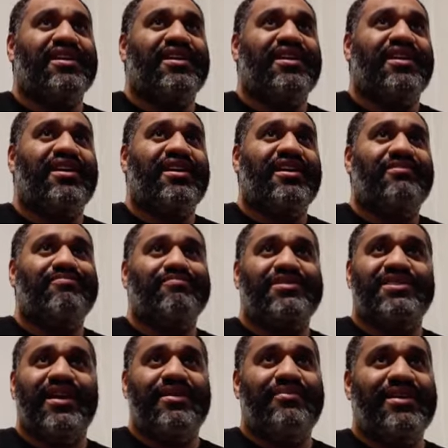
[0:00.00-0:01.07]

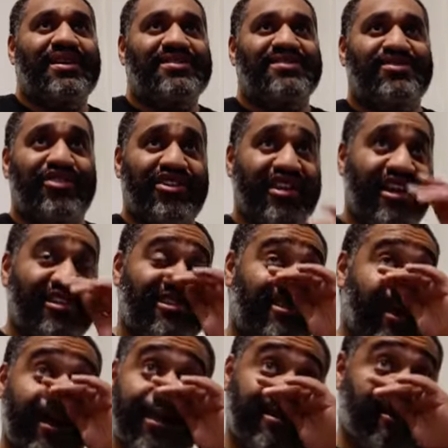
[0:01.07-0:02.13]
10 minutes, 38
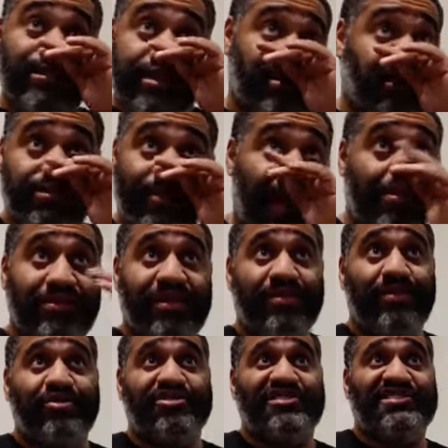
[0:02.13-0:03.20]
seconds. This is probably the
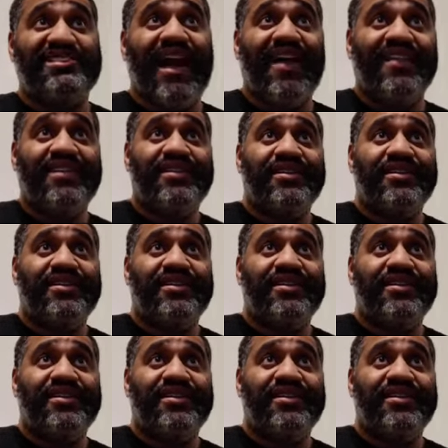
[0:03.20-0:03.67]
most solid